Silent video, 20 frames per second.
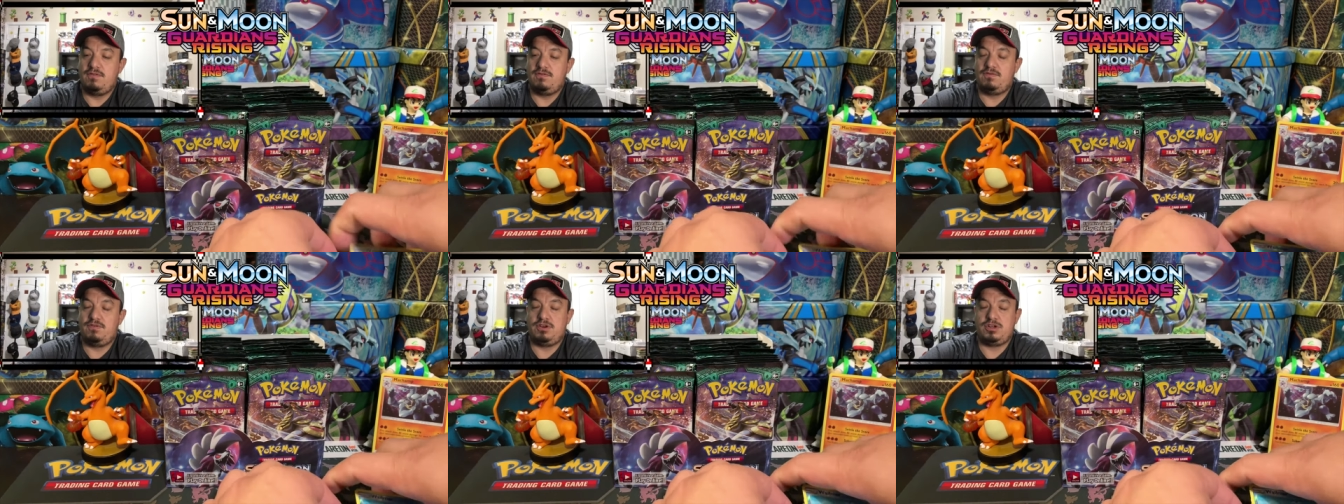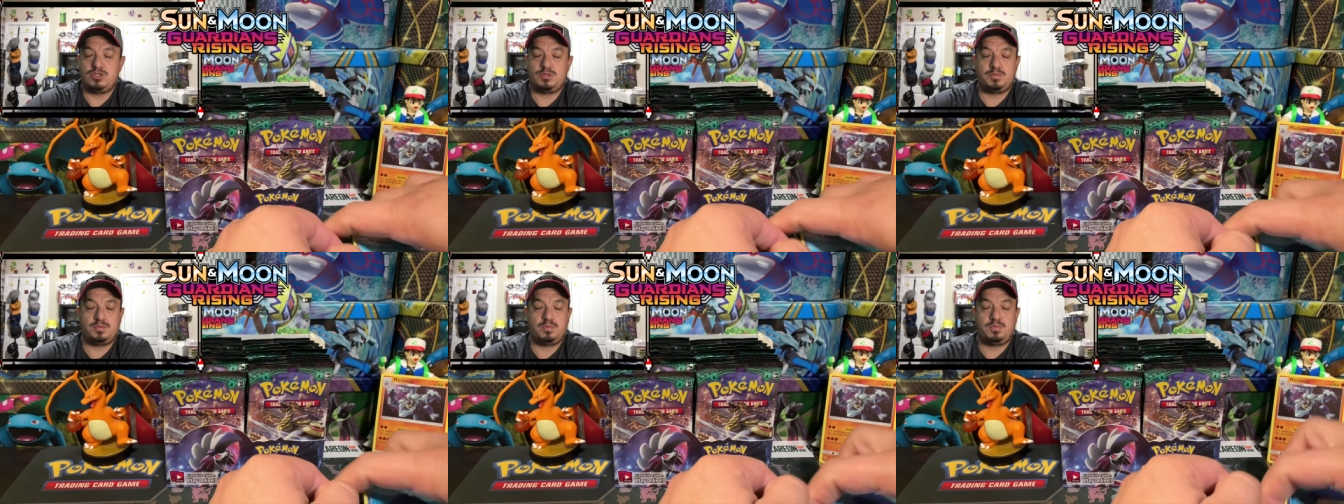
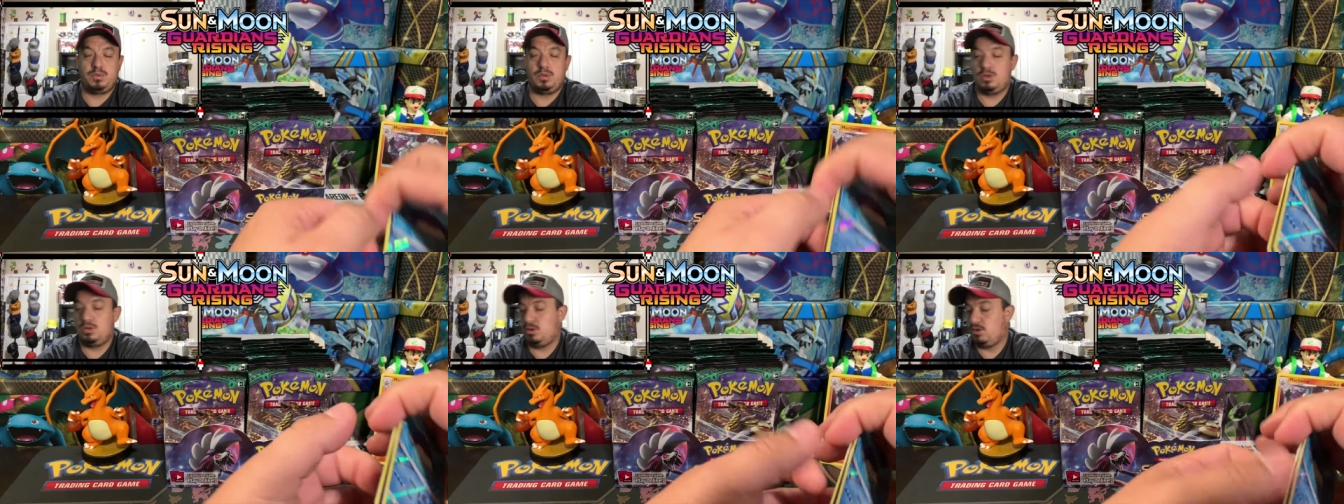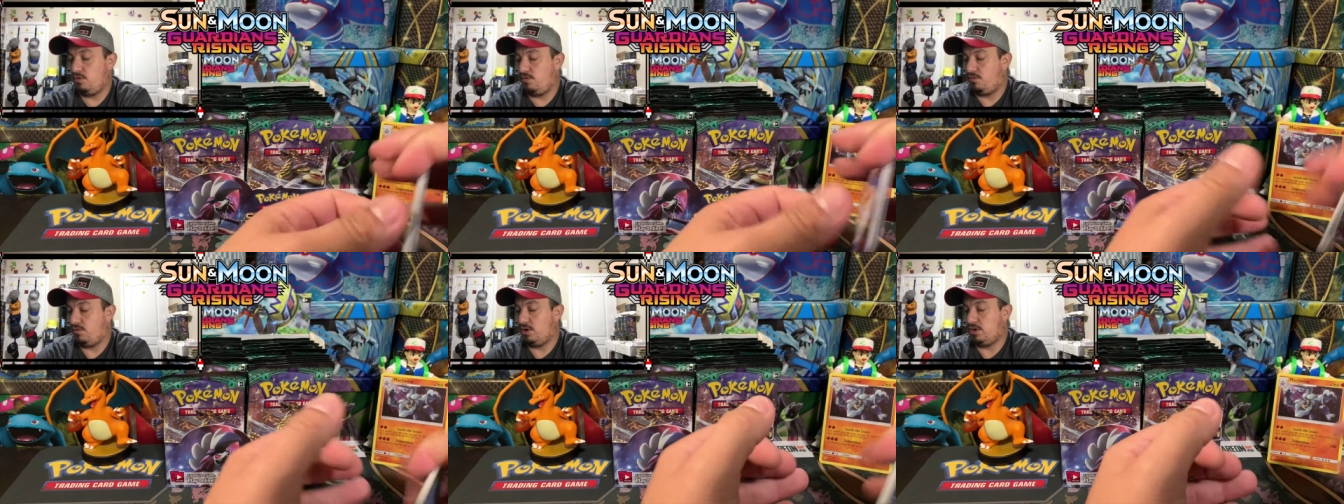First
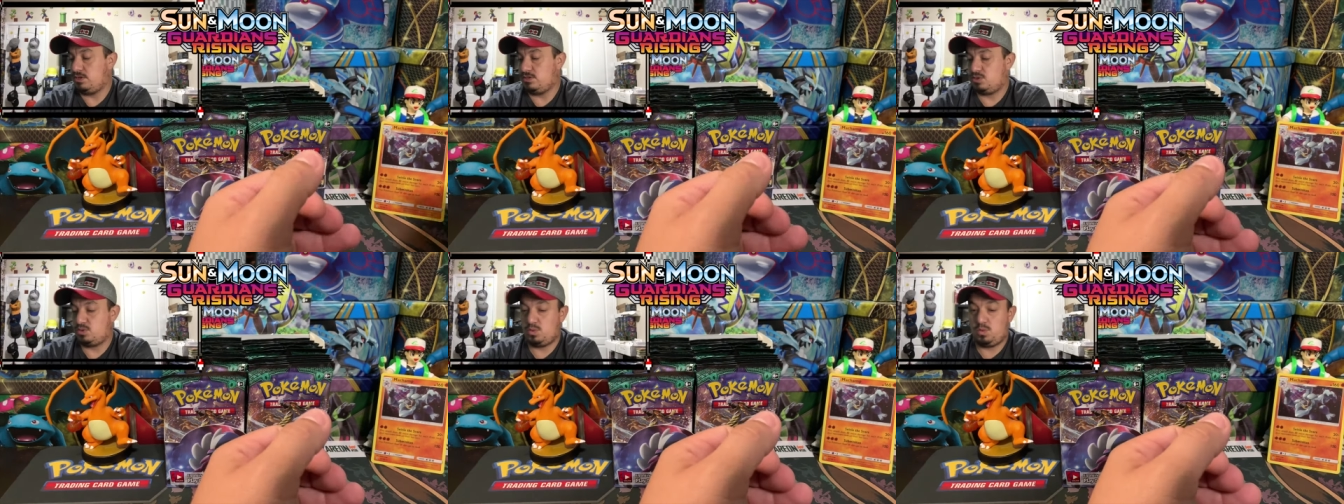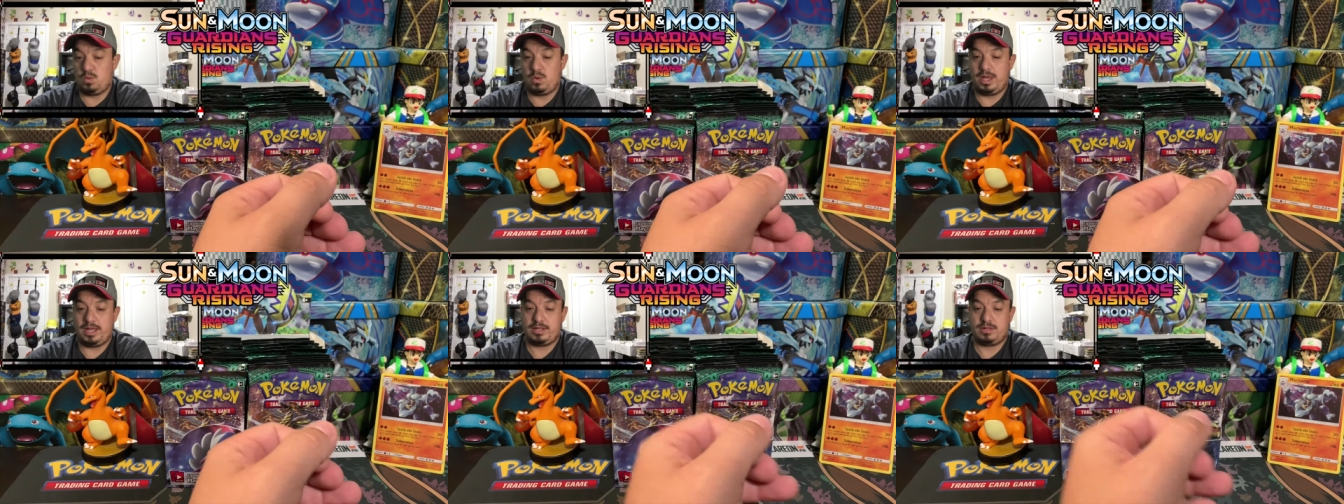pull, first
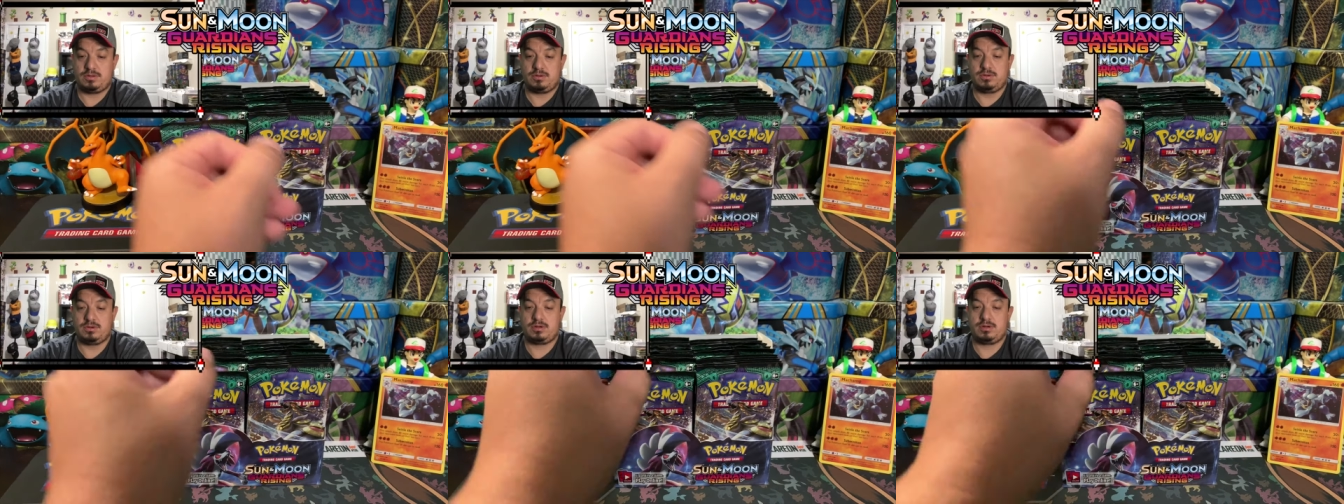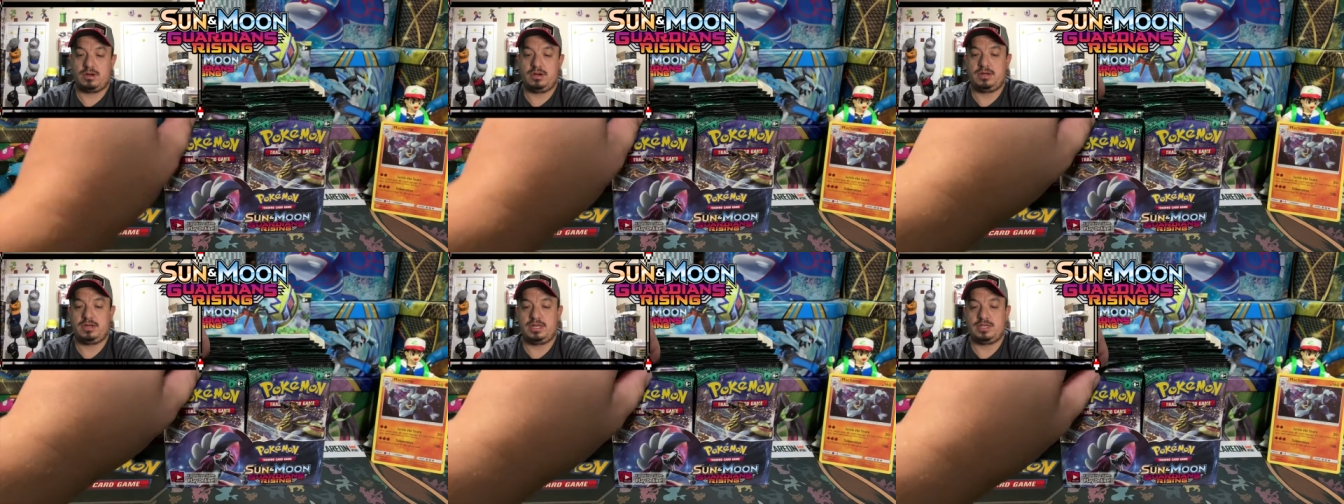white code
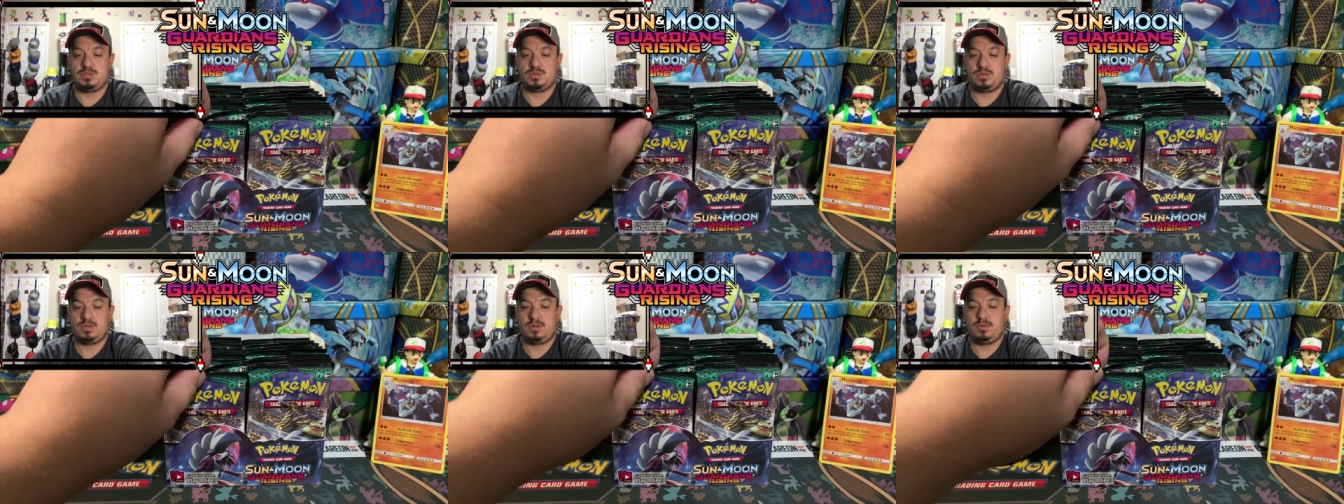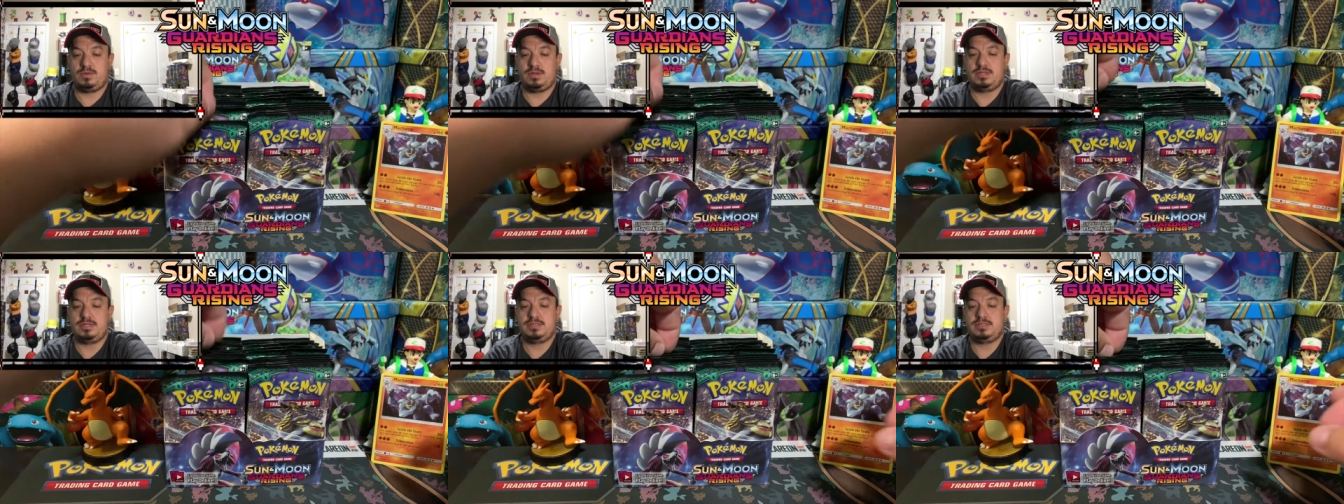card, that's what
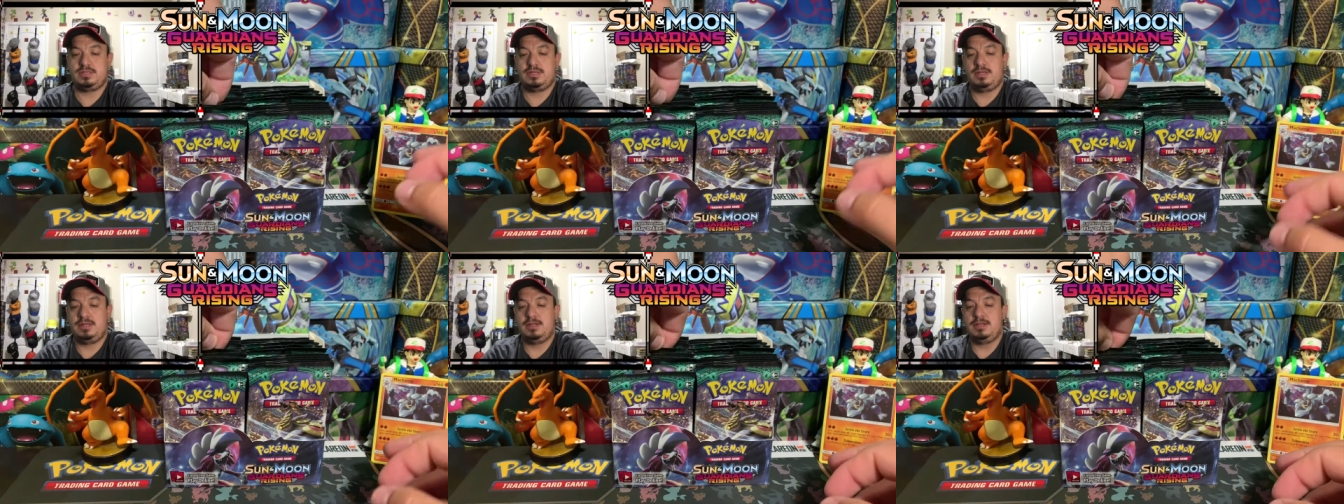it was.